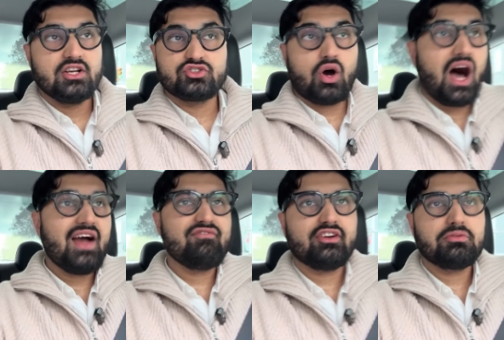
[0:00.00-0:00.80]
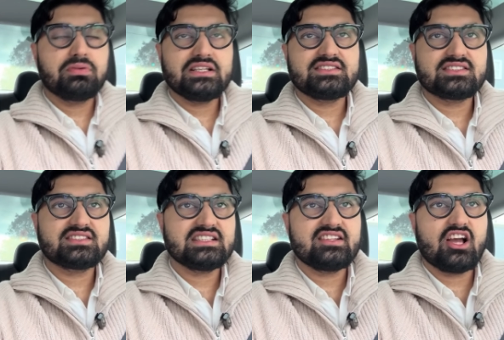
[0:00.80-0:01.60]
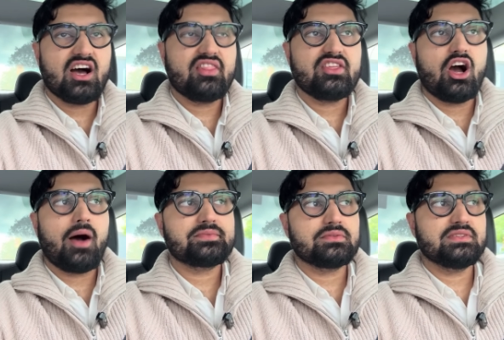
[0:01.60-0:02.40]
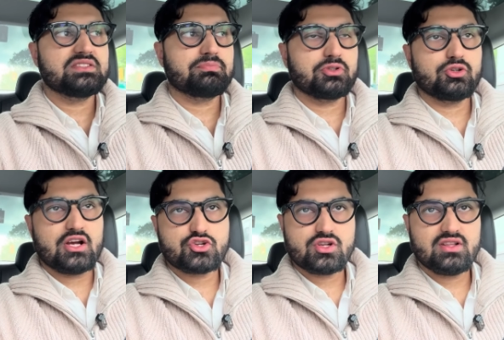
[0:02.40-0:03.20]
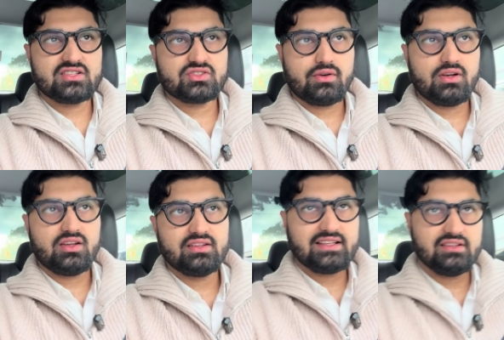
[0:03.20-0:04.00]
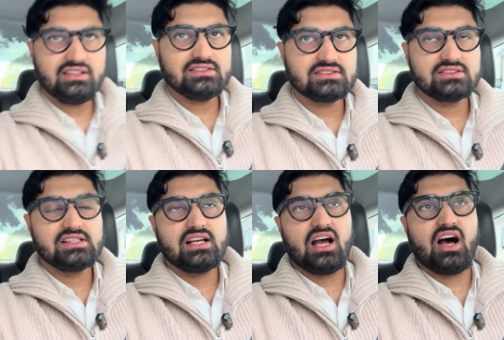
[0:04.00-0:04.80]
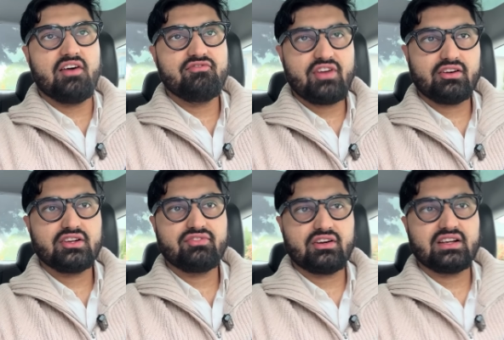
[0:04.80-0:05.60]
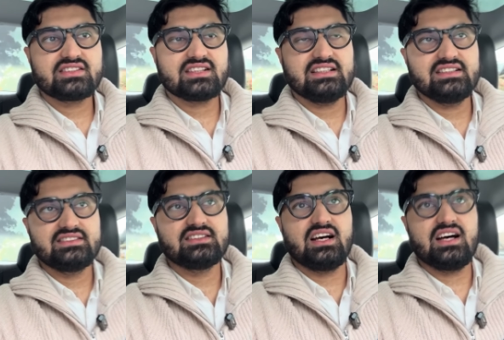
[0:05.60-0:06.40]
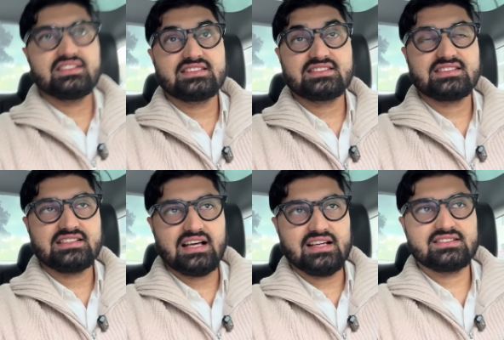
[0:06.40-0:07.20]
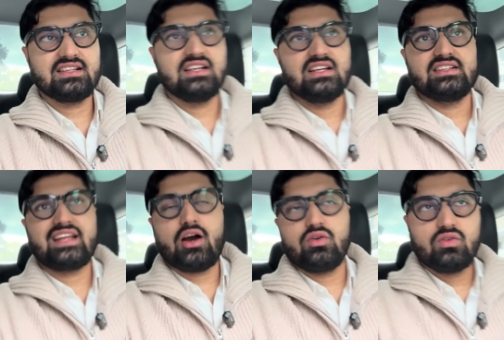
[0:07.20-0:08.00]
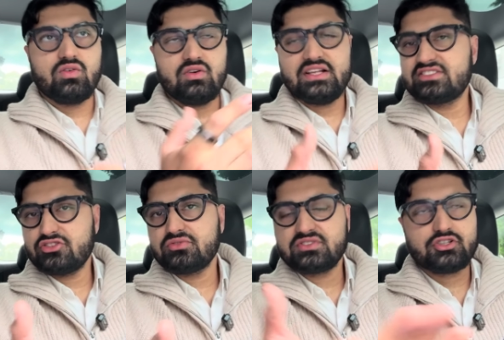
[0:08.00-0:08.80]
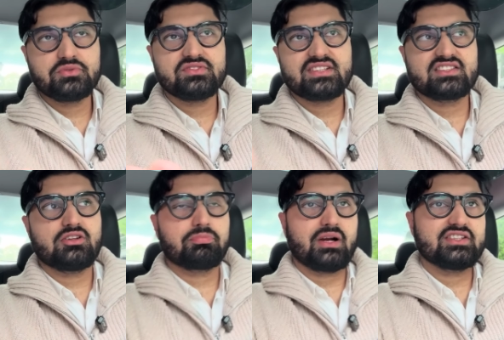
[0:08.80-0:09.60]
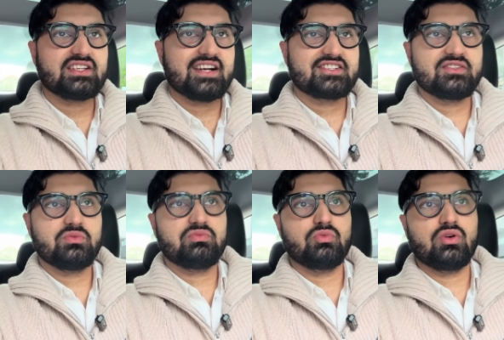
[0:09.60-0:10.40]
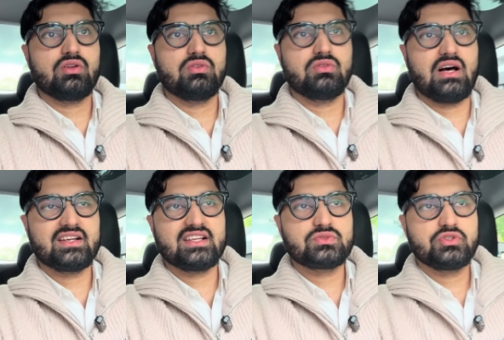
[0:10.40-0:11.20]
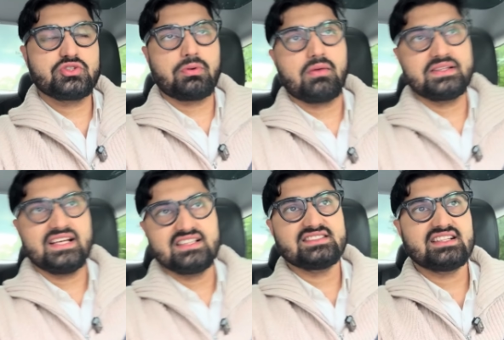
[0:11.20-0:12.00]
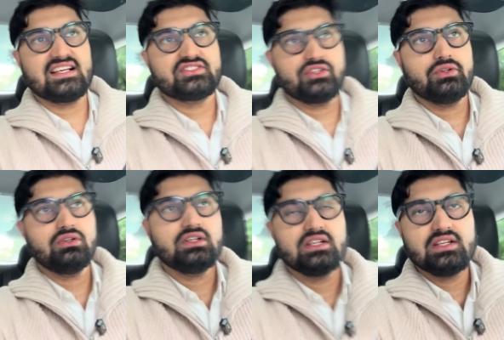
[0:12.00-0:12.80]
So I'm very pleased to see the Optimus progression that's going on lately. Very, very excited to see that. Now, in terms of Tesla price action, well, I guess we should probably get into that too.